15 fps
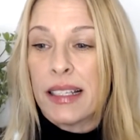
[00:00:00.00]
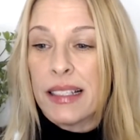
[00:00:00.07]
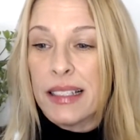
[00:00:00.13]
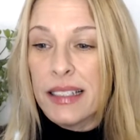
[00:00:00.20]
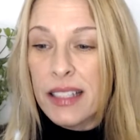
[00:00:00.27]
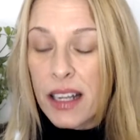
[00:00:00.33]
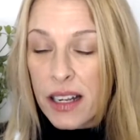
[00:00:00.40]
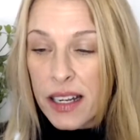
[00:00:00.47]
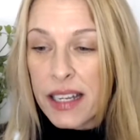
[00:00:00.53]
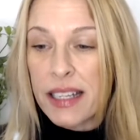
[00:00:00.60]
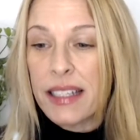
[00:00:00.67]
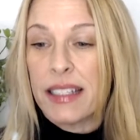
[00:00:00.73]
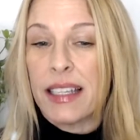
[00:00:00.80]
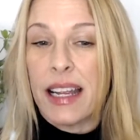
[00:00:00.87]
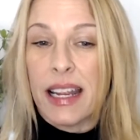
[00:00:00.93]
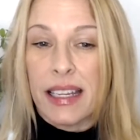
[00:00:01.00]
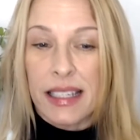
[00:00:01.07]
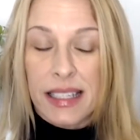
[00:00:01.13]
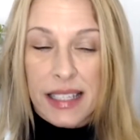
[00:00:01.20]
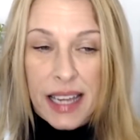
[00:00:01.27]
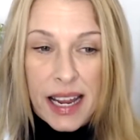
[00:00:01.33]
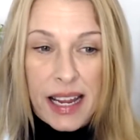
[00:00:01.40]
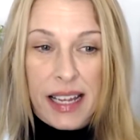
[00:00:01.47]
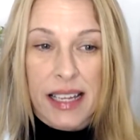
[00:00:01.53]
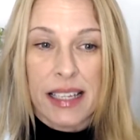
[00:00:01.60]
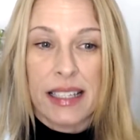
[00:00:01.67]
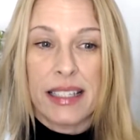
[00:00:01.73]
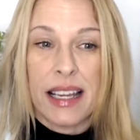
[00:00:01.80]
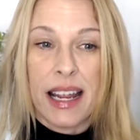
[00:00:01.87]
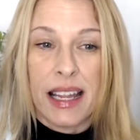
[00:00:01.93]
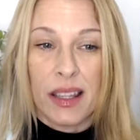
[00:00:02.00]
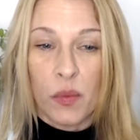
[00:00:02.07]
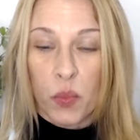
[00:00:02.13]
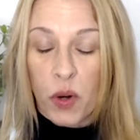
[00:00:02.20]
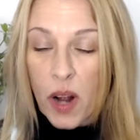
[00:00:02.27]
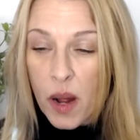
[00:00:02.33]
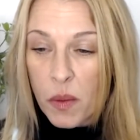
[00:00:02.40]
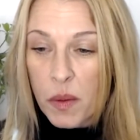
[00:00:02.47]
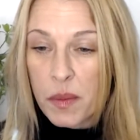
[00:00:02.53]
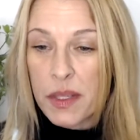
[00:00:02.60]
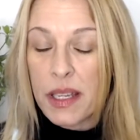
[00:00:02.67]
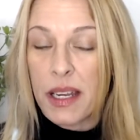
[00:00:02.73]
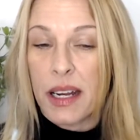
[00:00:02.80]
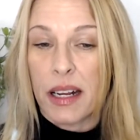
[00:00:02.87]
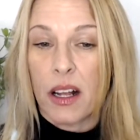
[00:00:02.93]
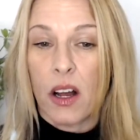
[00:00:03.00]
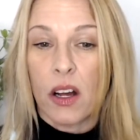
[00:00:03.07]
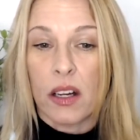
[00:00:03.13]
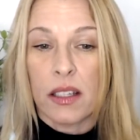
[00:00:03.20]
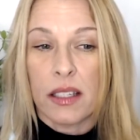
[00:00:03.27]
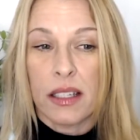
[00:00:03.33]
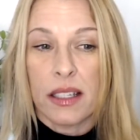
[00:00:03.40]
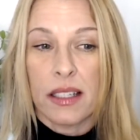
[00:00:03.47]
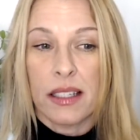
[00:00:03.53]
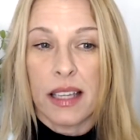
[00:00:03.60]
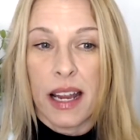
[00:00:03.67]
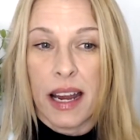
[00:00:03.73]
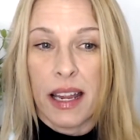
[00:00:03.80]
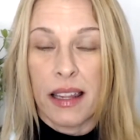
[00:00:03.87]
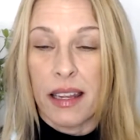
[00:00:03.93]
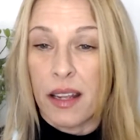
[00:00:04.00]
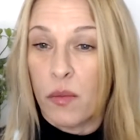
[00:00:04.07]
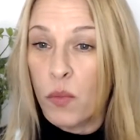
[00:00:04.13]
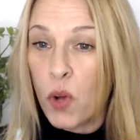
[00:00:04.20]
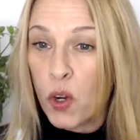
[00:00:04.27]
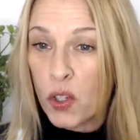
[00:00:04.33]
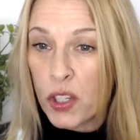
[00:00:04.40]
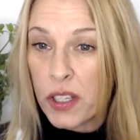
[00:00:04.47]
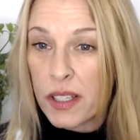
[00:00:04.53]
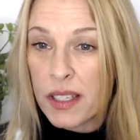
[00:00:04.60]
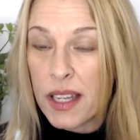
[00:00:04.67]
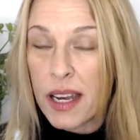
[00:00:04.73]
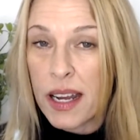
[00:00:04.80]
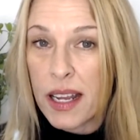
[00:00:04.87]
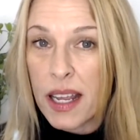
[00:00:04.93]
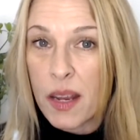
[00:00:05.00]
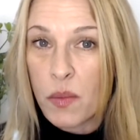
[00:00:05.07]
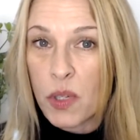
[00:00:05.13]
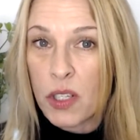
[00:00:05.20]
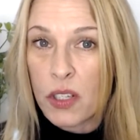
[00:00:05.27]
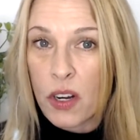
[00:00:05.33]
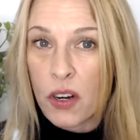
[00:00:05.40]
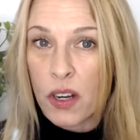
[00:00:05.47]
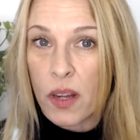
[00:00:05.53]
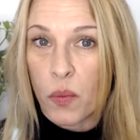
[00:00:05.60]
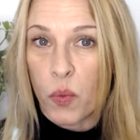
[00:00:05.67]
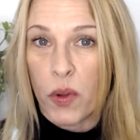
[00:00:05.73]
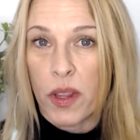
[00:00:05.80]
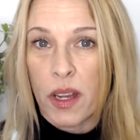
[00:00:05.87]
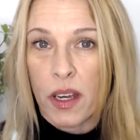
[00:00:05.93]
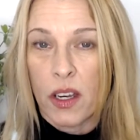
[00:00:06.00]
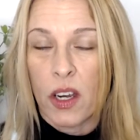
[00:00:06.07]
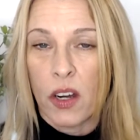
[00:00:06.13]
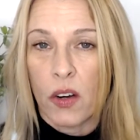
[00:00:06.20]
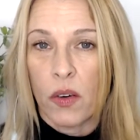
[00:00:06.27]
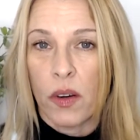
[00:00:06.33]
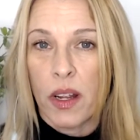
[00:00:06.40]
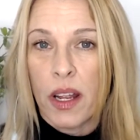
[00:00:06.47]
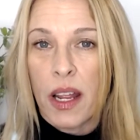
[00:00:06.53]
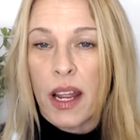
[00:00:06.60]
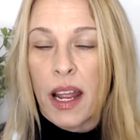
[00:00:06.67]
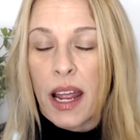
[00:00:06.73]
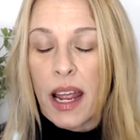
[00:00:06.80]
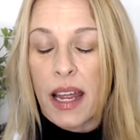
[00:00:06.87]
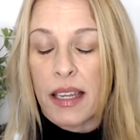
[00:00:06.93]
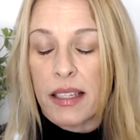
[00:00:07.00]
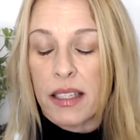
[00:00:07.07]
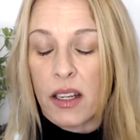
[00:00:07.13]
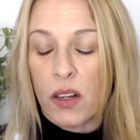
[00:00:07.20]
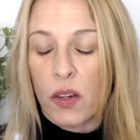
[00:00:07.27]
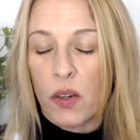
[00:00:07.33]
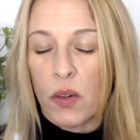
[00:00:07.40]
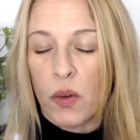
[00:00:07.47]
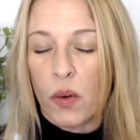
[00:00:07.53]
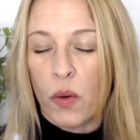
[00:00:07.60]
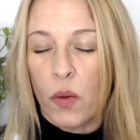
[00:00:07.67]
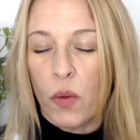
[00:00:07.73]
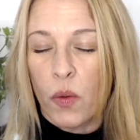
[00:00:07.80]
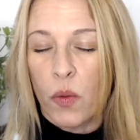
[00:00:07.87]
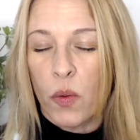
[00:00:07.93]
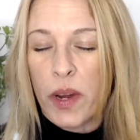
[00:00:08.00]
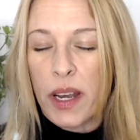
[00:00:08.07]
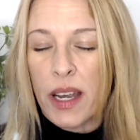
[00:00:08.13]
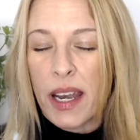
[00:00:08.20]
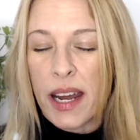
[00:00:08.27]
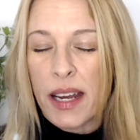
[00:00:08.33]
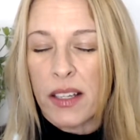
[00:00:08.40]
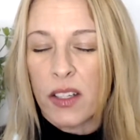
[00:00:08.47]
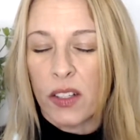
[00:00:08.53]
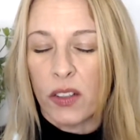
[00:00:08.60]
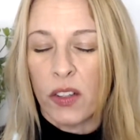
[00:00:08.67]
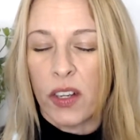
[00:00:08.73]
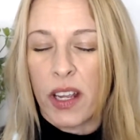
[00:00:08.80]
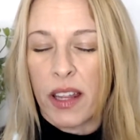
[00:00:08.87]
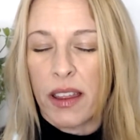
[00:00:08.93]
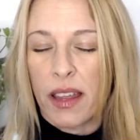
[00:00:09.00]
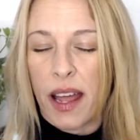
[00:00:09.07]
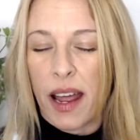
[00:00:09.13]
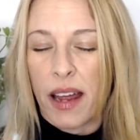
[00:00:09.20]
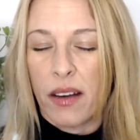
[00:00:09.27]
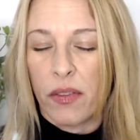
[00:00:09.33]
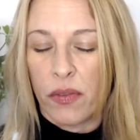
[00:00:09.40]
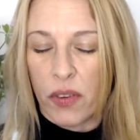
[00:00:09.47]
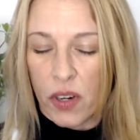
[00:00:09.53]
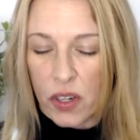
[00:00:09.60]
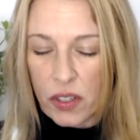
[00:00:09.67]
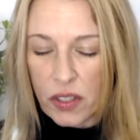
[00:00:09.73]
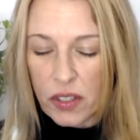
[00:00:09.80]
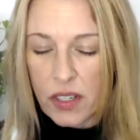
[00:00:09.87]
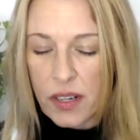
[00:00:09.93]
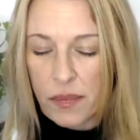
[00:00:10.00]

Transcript: does and says and the problems that it causes and the emotions that it keeps stirred up within you. And so we need to look at that first.